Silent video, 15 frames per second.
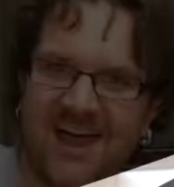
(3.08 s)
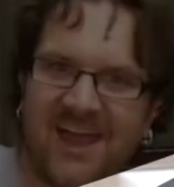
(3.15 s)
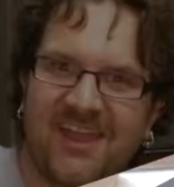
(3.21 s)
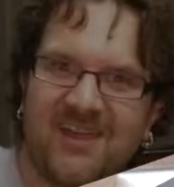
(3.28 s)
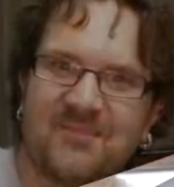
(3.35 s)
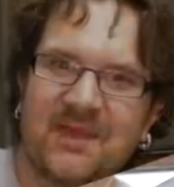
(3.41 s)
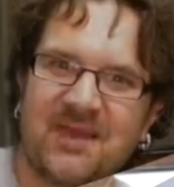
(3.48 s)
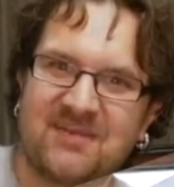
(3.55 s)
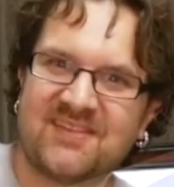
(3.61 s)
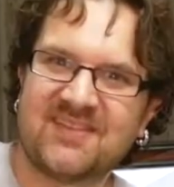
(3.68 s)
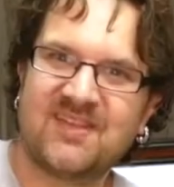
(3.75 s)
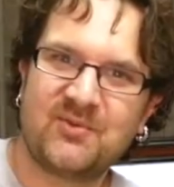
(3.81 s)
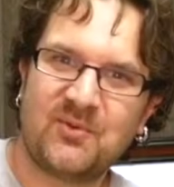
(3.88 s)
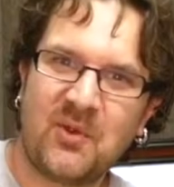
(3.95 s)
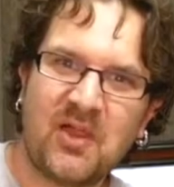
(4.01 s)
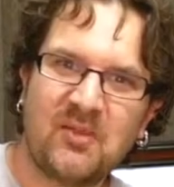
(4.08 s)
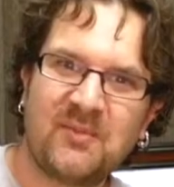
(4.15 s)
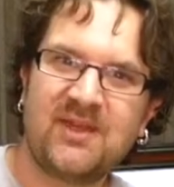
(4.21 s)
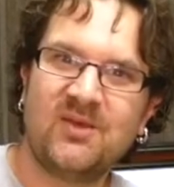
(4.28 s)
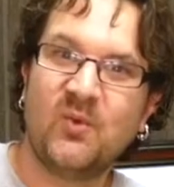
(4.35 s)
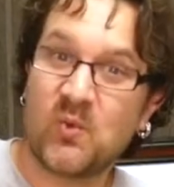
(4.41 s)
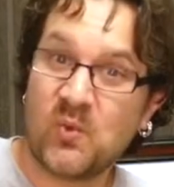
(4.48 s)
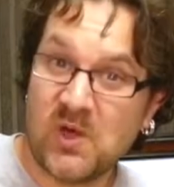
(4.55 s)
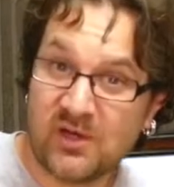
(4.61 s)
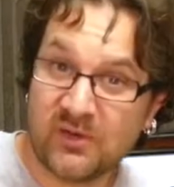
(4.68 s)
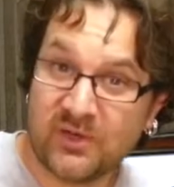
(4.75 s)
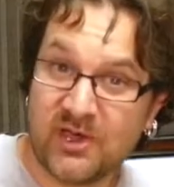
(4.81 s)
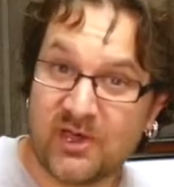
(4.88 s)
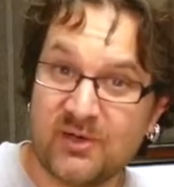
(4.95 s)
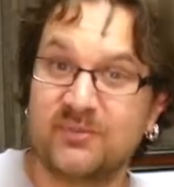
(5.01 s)
Hi, my name is David Wallimann.
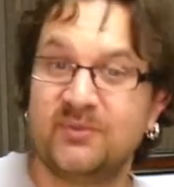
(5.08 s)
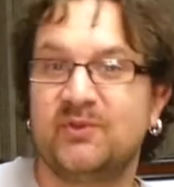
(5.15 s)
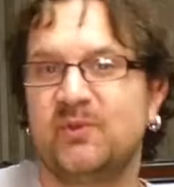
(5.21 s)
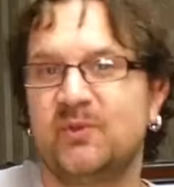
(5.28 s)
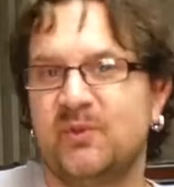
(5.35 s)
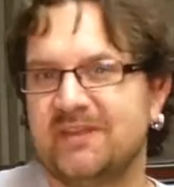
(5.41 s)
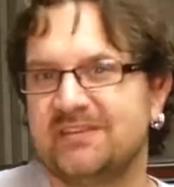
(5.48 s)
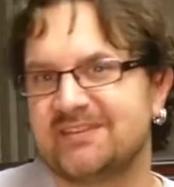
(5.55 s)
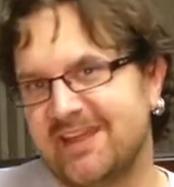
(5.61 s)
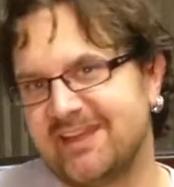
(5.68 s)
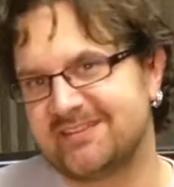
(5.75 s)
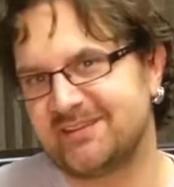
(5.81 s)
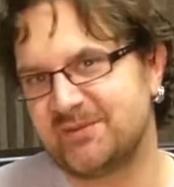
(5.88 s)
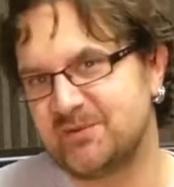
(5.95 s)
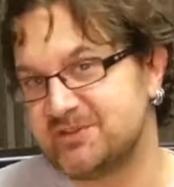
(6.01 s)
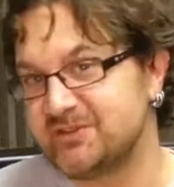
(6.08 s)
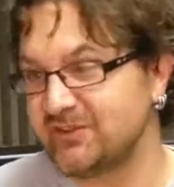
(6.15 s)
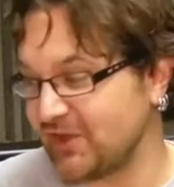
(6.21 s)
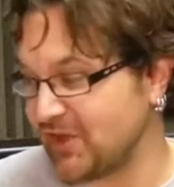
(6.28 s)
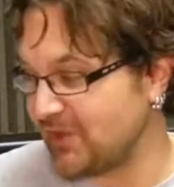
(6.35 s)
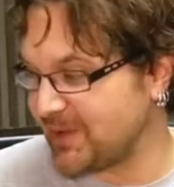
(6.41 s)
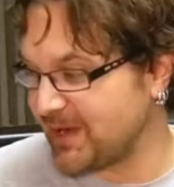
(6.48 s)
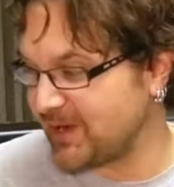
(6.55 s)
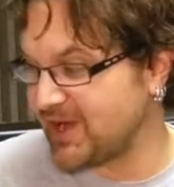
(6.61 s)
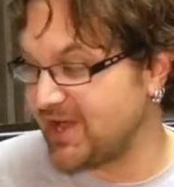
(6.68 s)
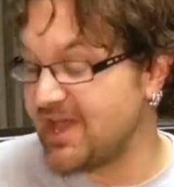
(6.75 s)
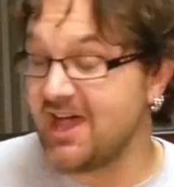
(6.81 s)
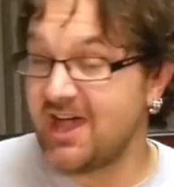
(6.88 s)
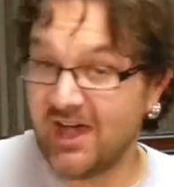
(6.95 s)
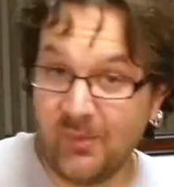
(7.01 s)
Welcome to this lesson, which is all about
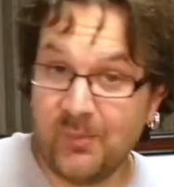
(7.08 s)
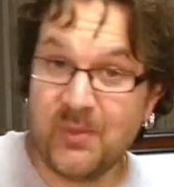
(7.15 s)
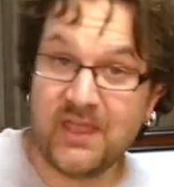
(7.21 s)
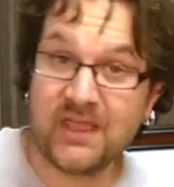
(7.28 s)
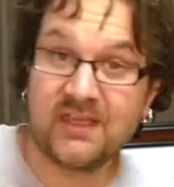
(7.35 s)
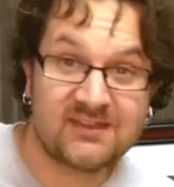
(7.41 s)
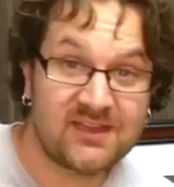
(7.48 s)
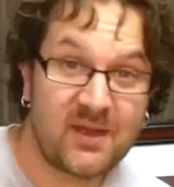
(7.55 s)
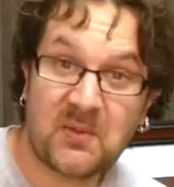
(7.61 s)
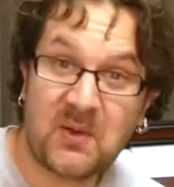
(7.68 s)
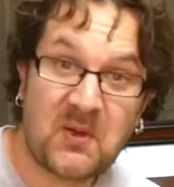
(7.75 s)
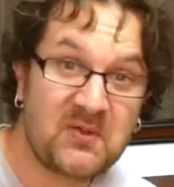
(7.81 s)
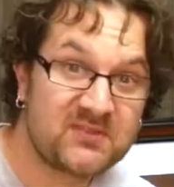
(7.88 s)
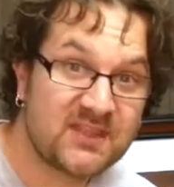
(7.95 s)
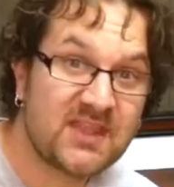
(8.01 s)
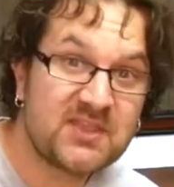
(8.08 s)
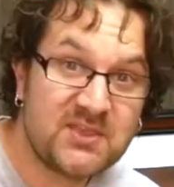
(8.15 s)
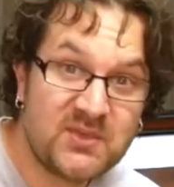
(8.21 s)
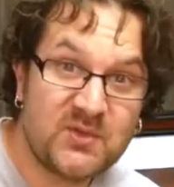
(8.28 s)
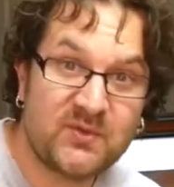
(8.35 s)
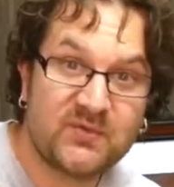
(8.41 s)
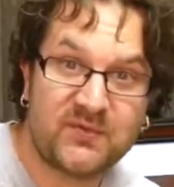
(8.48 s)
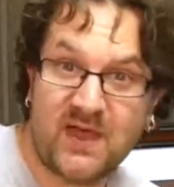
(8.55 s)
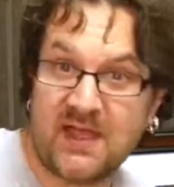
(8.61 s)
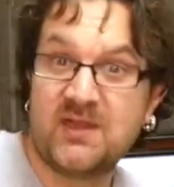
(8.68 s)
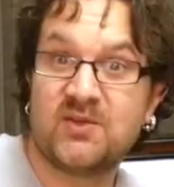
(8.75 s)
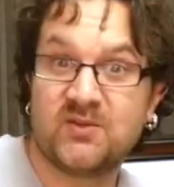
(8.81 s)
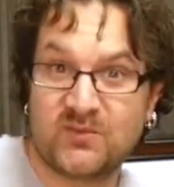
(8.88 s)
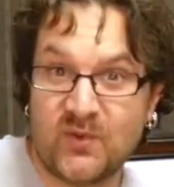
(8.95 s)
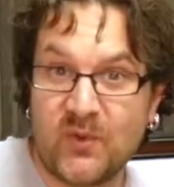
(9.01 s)
helping guitar players like you find
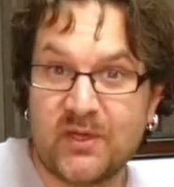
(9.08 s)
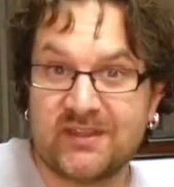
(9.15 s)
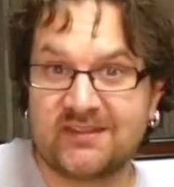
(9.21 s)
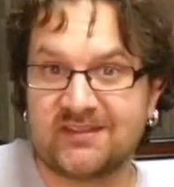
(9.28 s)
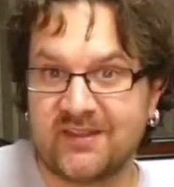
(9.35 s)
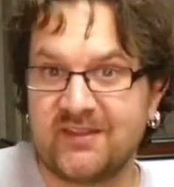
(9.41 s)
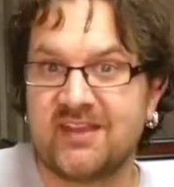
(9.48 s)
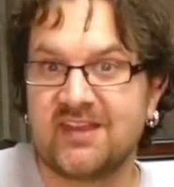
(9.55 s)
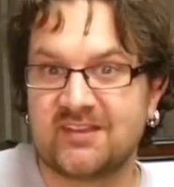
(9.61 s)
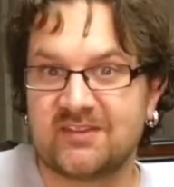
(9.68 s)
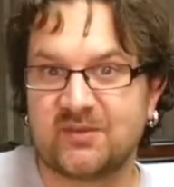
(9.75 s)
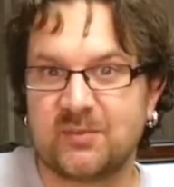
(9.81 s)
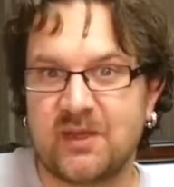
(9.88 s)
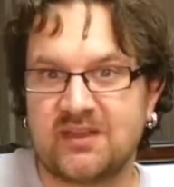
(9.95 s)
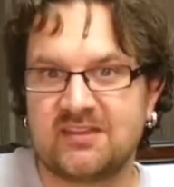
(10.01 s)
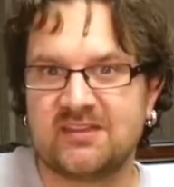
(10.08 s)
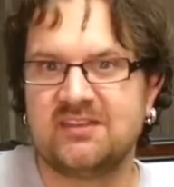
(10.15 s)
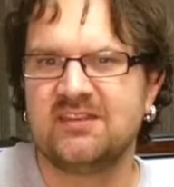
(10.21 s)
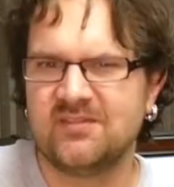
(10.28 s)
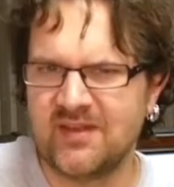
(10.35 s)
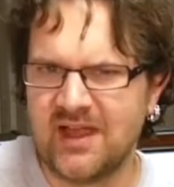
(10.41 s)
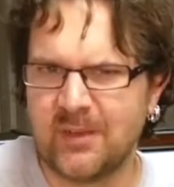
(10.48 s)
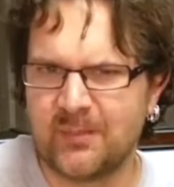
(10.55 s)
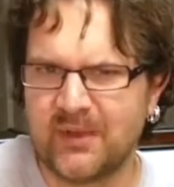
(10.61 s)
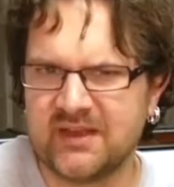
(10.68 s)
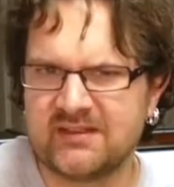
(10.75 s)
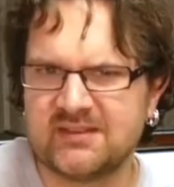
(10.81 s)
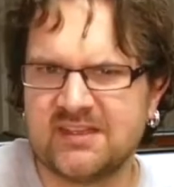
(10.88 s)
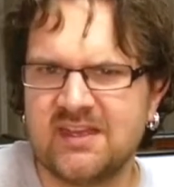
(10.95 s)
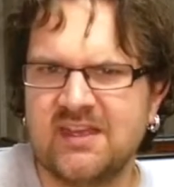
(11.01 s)
your voice on the instrument, develop
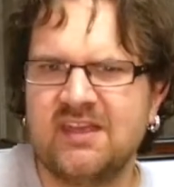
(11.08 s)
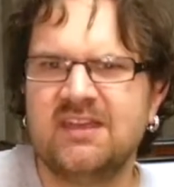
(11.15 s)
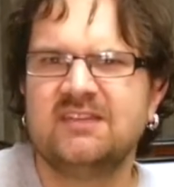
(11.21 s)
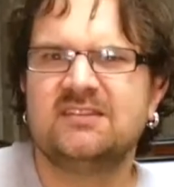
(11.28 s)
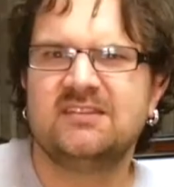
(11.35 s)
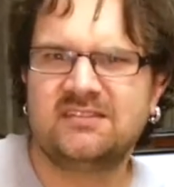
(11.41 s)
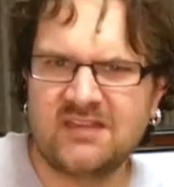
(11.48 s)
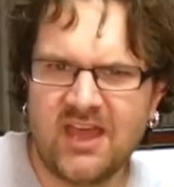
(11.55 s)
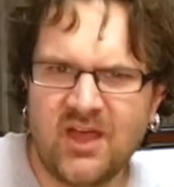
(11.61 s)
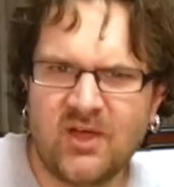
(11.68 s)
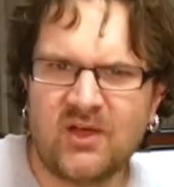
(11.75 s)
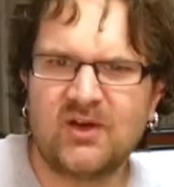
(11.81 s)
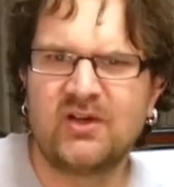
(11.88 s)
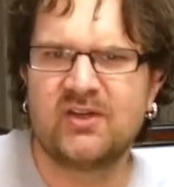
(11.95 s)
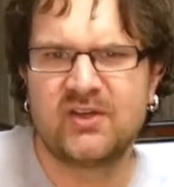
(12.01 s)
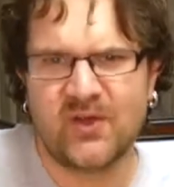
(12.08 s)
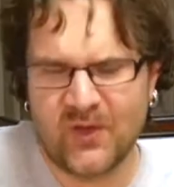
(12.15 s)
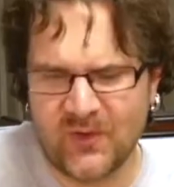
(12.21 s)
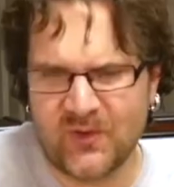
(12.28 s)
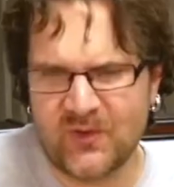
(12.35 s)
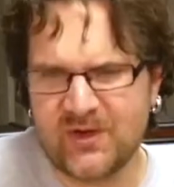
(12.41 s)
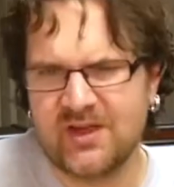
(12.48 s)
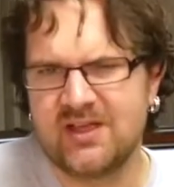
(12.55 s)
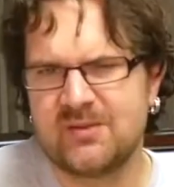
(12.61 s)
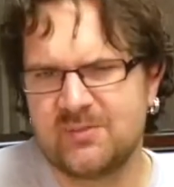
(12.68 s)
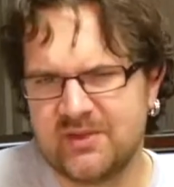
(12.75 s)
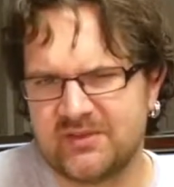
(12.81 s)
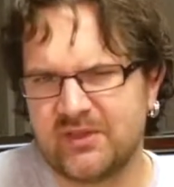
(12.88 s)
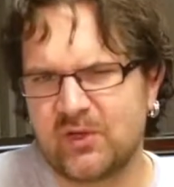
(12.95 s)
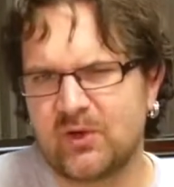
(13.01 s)
it, to tell your own
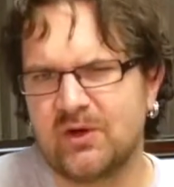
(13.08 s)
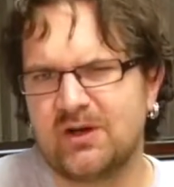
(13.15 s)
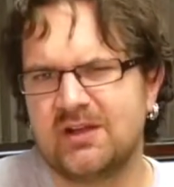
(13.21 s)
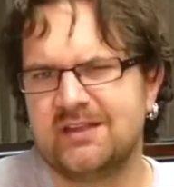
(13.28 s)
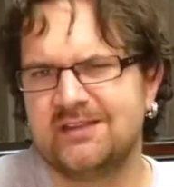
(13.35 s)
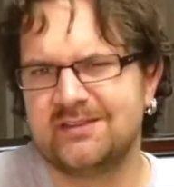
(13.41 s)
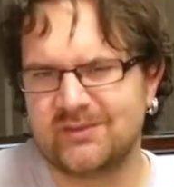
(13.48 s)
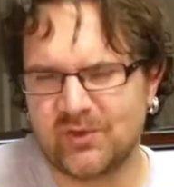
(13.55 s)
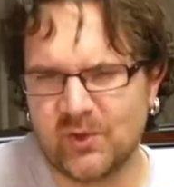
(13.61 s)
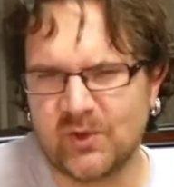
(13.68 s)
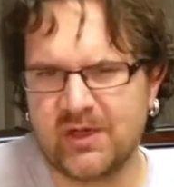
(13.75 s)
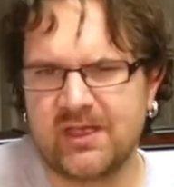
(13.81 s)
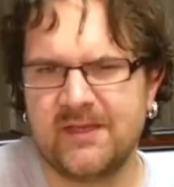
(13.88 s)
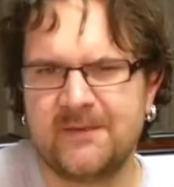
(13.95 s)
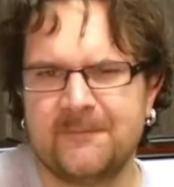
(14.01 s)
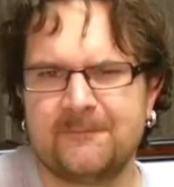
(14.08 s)
musical story.